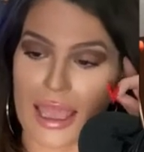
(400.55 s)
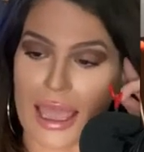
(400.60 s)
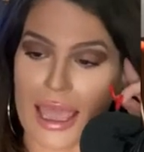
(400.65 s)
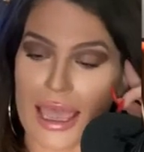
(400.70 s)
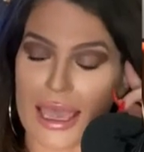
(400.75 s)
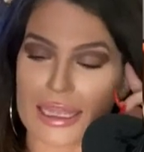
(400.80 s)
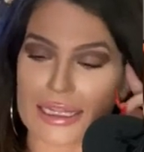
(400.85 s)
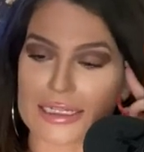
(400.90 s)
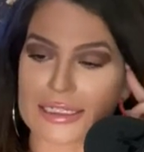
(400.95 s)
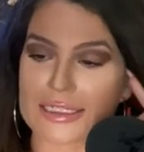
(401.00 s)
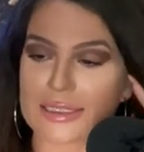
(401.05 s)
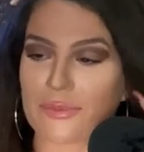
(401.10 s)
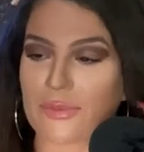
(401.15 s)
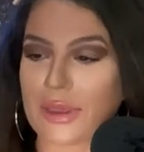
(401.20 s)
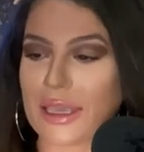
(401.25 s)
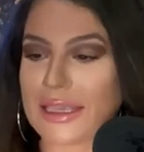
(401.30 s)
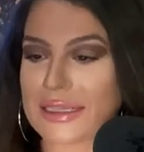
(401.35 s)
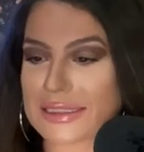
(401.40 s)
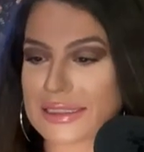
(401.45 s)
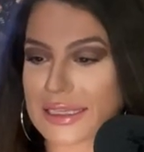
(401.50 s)
And
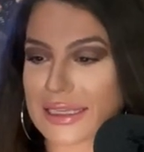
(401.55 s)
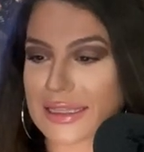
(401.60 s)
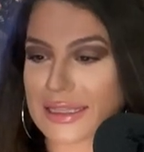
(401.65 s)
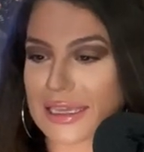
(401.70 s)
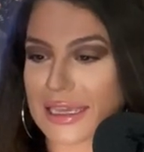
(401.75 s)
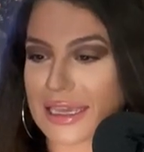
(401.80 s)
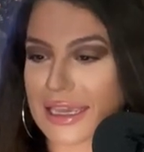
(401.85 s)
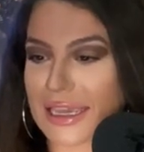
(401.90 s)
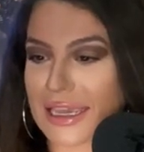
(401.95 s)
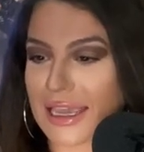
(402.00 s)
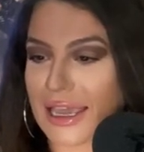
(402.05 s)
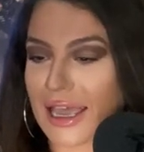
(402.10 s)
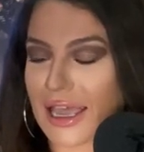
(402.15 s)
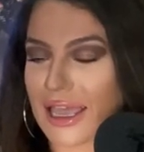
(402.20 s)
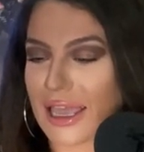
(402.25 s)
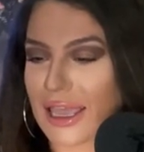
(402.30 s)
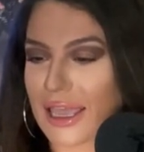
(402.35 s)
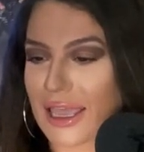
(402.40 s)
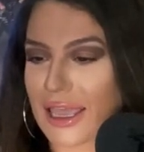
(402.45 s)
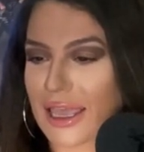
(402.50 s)
basically,
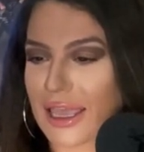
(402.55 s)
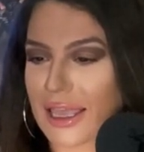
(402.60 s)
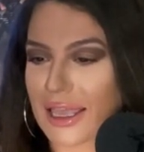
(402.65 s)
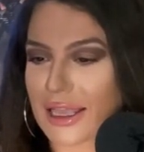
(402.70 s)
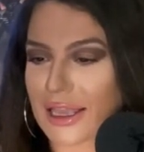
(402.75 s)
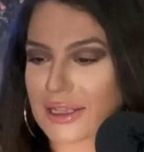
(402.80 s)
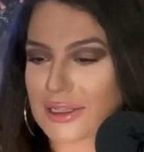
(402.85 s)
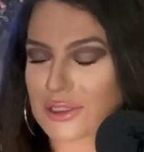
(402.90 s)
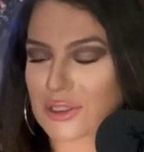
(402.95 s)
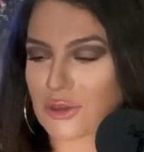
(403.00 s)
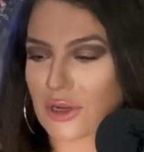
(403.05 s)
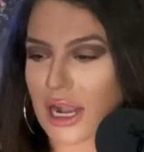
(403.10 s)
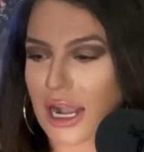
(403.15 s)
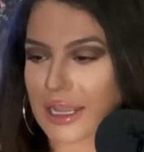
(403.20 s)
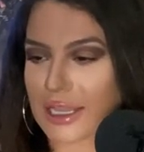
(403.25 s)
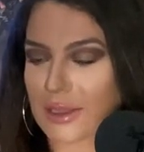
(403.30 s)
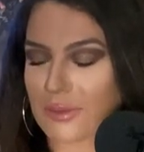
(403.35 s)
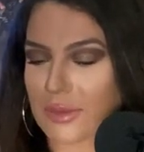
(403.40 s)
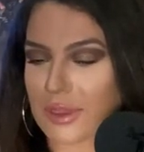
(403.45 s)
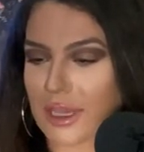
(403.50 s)
it's
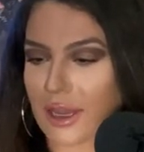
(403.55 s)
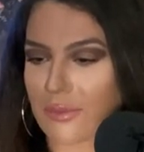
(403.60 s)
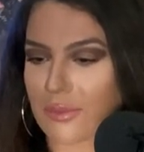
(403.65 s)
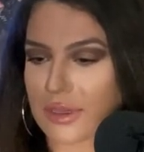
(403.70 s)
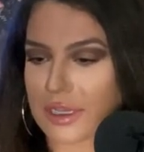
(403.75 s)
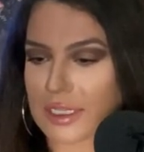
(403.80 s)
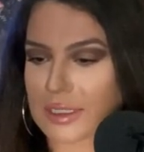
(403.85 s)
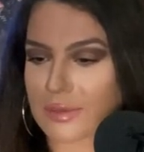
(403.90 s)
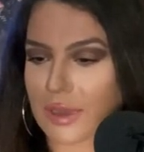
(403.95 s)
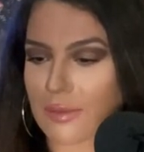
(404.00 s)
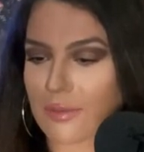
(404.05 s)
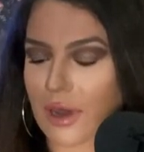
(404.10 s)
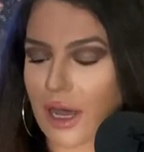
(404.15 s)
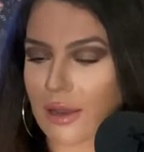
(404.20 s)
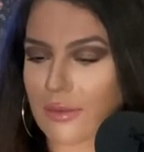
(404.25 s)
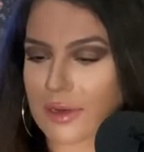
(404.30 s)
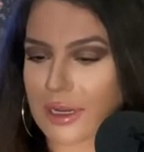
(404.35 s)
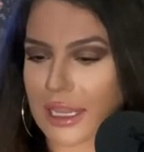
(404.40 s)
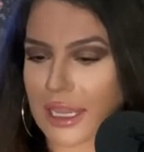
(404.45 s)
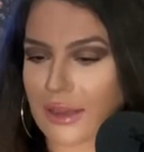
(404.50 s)
cracking me up because my
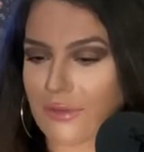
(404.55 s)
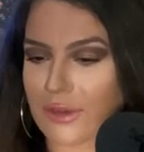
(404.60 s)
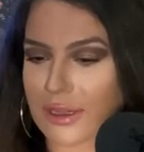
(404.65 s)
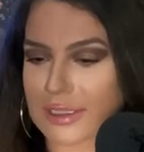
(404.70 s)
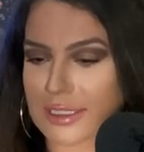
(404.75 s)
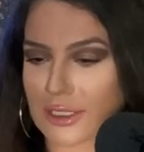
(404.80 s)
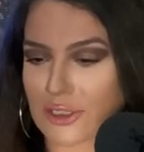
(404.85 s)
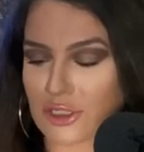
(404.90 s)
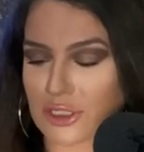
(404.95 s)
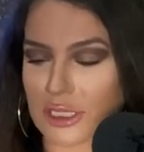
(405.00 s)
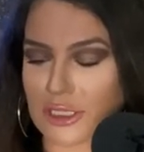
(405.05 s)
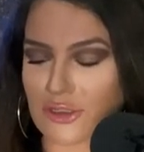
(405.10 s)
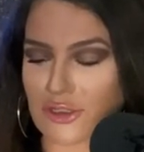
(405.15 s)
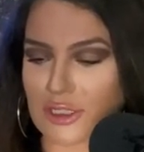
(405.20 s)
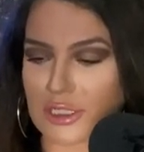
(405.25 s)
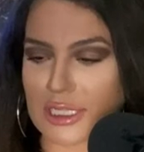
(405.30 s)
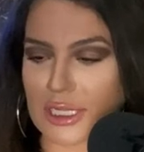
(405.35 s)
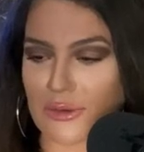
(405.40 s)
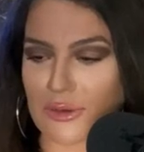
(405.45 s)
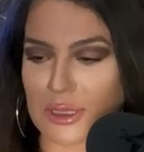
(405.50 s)
mom and I have like such an
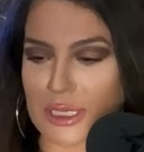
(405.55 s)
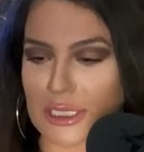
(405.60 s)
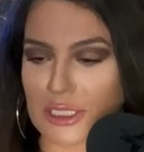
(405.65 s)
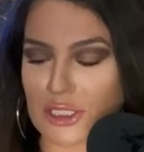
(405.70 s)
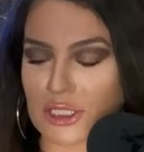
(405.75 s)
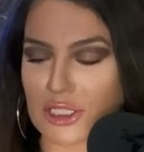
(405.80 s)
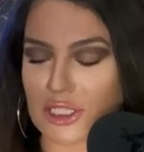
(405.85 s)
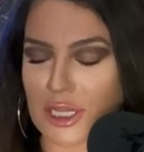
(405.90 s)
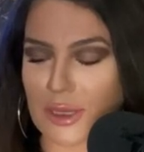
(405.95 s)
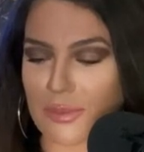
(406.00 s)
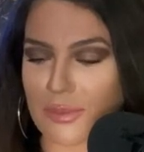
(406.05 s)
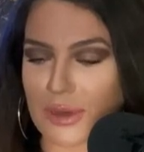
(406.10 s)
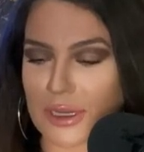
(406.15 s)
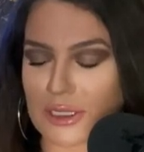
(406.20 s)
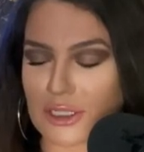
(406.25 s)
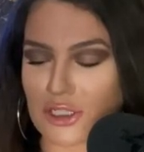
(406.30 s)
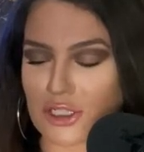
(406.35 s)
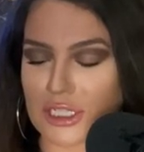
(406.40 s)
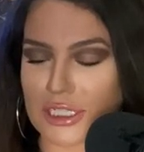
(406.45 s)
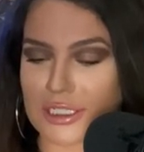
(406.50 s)
interesting relationship,
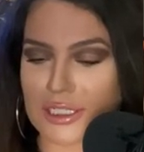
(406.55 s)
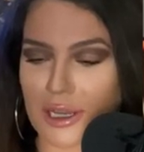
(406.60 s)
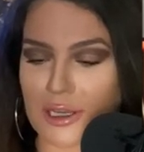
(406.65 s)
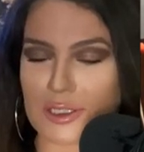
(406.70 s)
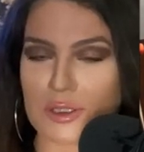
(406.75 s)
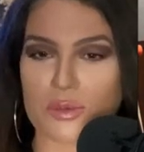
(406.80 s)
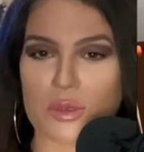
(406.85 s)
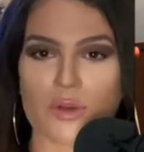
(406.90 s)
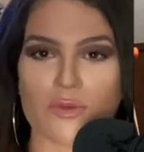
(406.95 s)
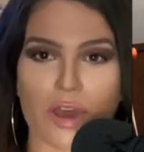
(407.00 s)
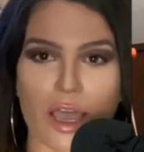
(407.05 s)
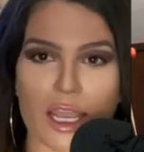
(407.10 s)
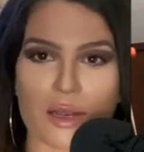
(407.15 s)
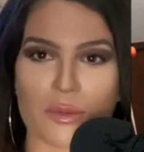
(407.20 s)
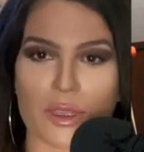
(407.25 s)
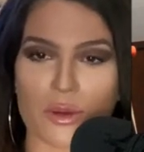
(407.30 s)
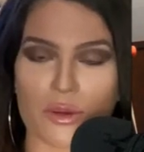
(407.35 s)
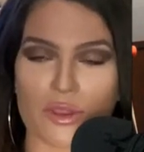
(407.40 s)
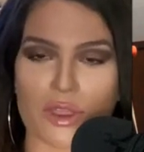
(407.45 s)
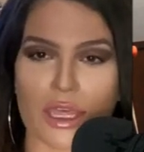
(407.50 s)
but she does provide
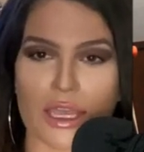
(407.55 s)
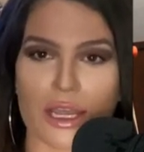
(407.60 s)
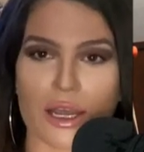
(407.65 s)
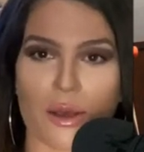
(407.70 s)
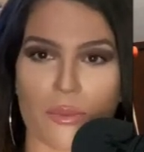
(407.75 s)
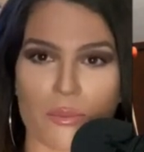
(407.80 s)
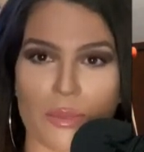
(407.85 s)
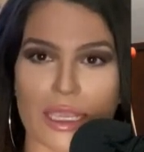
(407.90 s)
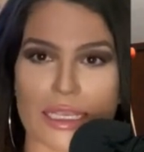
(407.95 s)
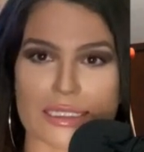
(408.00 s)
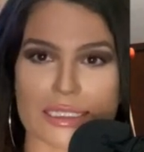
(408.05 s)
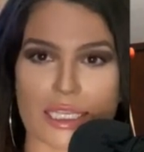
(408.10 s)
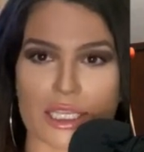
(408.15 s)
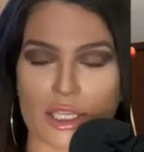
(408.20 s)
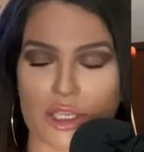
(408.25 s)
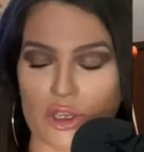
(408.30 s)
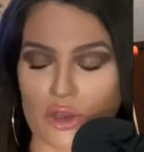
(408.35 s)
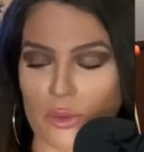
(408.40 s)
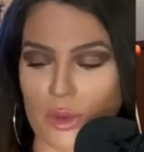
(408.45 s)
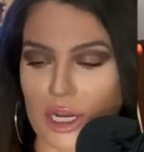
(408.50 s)
me with like amazing
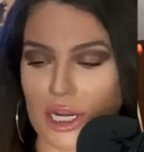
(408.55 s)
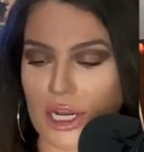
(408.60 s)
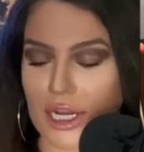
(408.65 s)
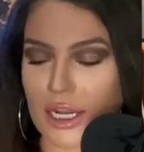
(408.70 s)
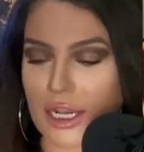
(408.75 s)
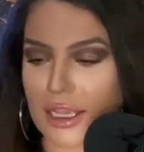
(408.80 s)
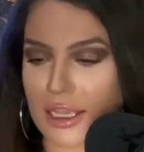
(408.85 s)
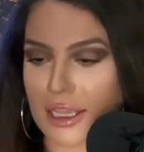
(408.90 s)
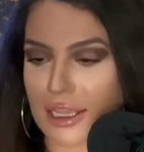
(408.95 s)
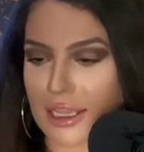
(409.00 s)
humor.